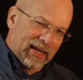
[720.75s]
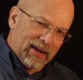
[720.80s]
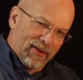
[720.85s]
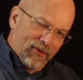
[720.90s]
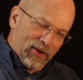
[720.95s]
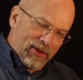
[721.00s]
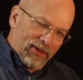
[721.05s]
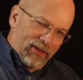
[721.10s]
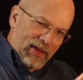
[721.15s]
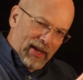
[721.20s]
and
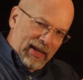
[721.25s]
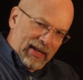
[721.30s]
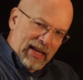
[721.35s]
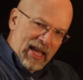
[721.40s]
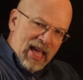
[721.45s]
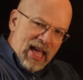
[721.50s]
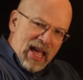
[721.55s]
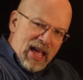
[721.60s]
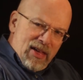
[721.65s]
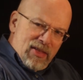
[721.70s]
everything,
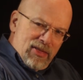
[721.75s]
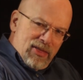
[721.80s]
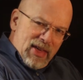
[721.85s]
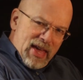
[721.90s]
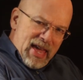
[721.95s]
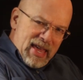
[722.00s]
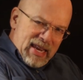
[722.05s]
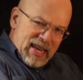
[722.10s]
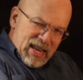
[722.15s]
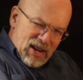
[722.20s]

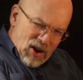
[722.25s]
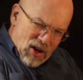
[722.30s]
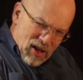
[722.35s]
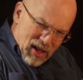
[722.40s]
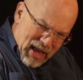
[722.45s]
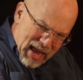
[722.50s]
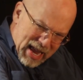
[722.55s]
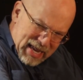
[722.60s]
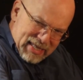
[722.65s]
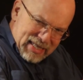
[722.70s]
then it
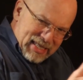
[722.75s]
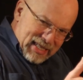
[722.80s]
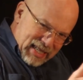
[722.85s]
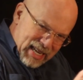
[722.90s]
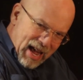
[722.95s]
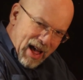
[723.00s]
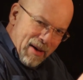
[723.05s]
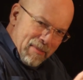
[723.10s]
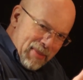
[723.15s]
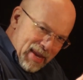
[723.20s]
all has to
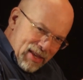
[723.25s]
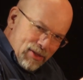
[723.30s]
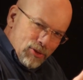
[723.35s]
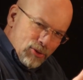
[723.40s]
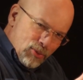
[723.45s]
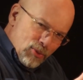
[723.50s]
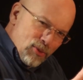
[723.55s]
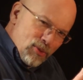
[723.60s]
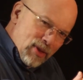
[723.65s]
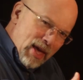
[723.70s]
come in
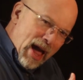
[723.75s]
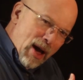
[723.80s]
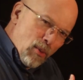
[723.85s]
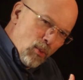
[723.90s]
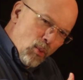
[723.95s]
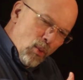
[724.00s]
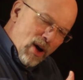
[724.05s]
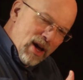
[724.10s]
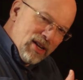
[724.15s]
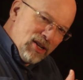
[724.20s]
through that
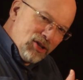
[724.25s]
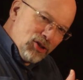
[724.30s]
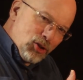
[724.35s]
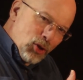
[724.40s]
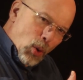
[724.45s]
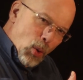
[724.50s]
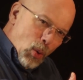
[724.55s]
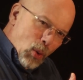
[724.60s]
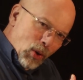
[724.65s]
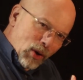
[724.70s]
one
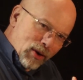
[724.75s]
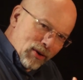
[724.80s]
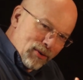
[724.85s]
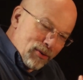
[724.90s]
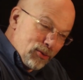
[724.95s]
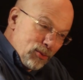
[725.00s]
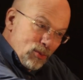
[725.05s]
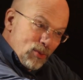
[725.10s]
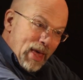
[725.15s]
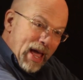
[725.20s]
door,
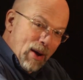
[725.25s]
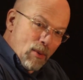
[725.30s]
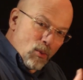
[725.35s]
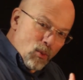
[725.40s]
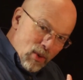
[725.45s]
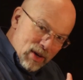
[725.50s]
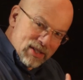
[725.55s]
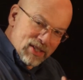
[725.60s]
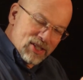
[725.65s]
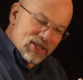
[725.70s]
through that
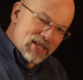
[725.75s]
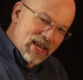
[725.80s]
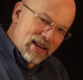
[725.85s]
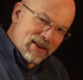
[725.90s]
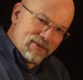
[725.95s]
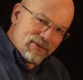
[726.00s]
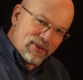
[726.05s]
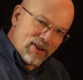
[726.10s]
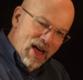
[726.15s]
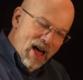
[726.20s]
one set
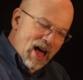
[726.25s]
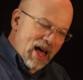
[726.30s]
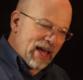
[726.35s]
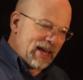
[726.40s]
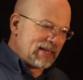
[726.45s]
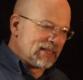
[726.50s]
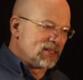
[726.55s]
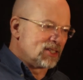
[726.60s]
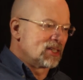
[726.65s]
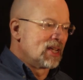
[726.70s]
of
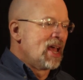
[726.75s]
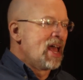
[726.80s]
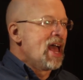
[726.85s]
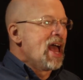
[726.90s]
lines.